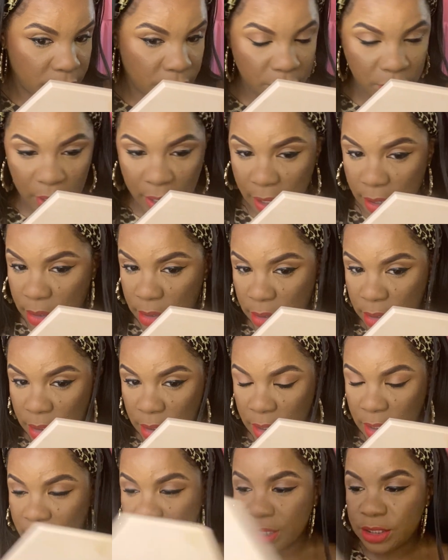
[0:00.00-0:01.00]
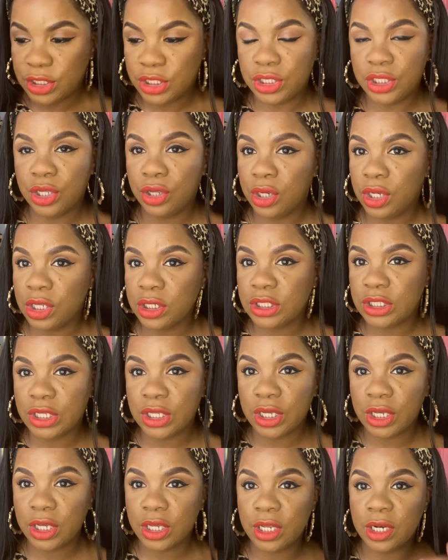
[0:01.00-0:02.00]
Yeah, It still looks
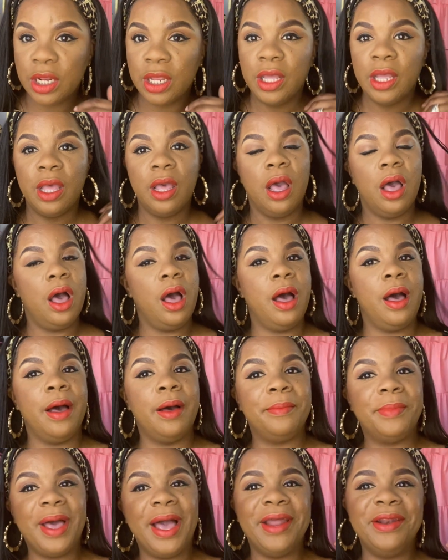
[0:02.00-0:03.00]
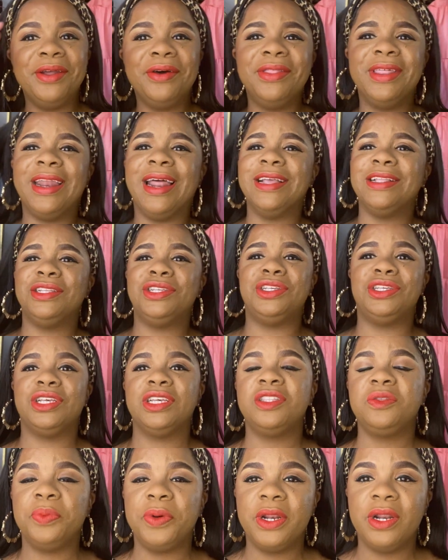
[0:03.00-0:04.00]
good. I know that I
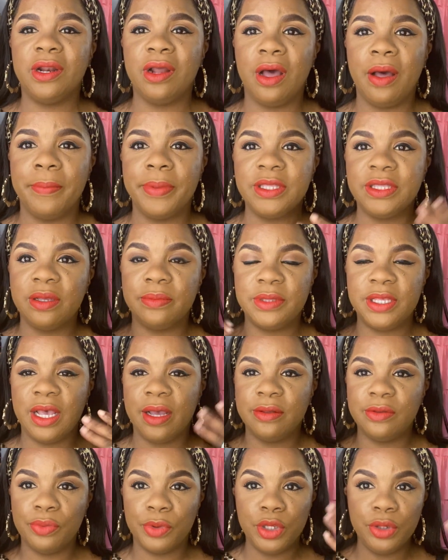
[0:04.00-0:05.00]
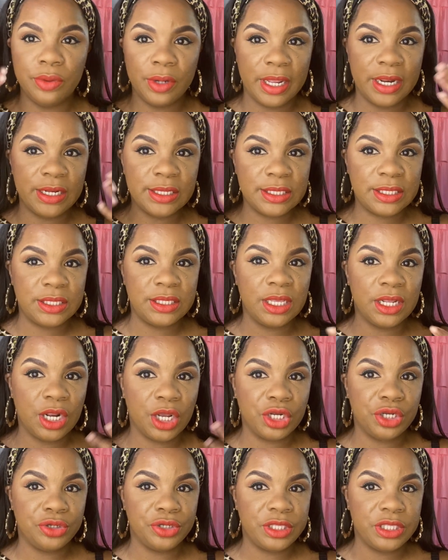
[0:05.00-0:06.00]
just put it on, but sometimes when you let it sit
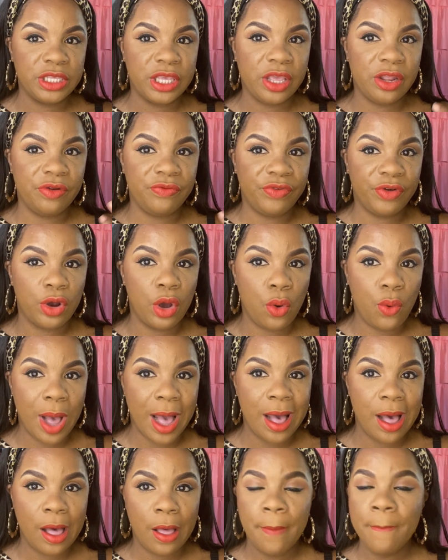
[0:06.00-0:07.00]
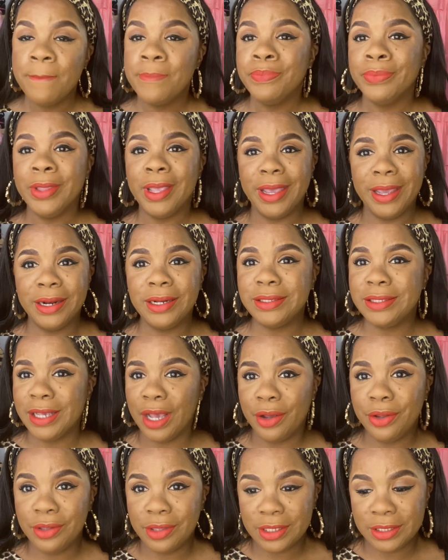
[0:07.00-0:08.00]
on your skin for a while, it'll
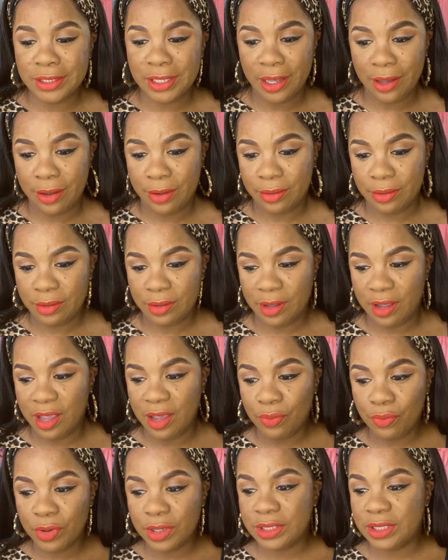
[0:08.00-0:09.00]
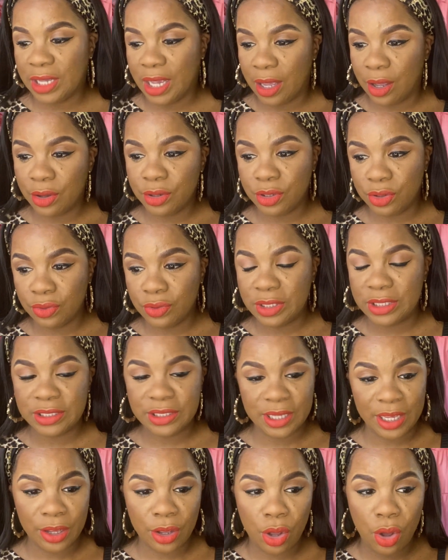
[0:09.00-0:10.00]
tell you the tale. It will tell you the
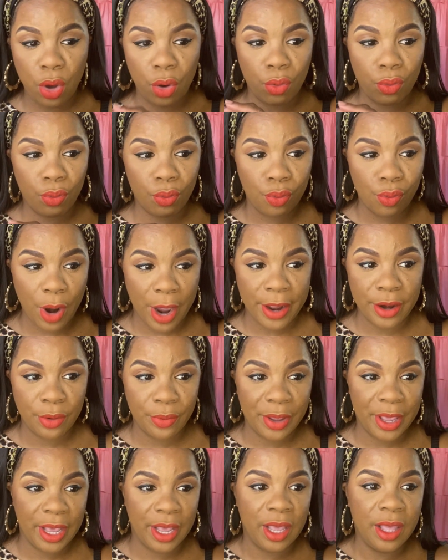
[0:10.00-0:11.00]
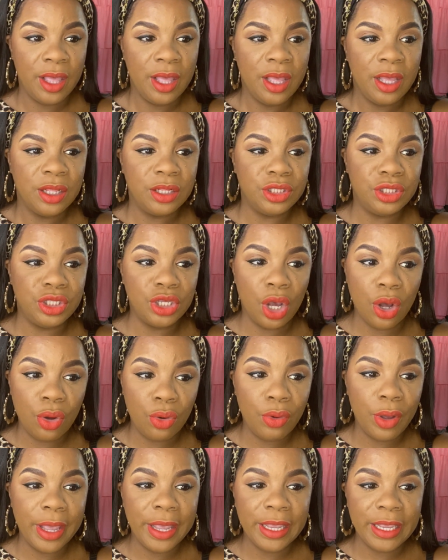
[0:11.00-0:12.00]
tale right away.
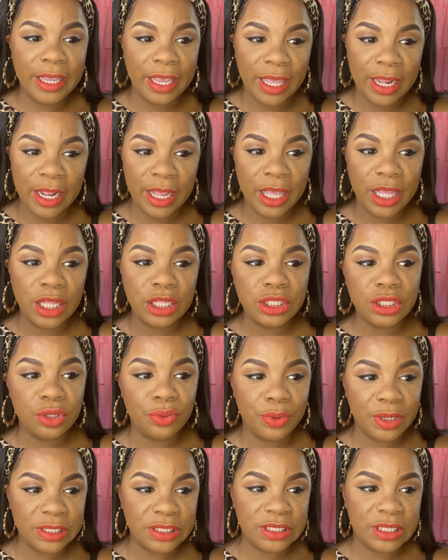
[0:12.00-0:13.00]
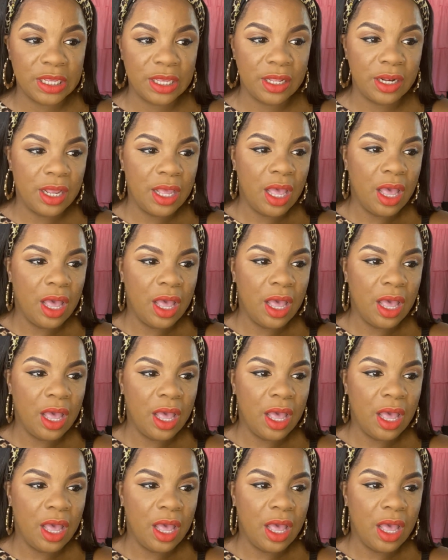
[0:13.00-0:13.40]
Don't get it twisted.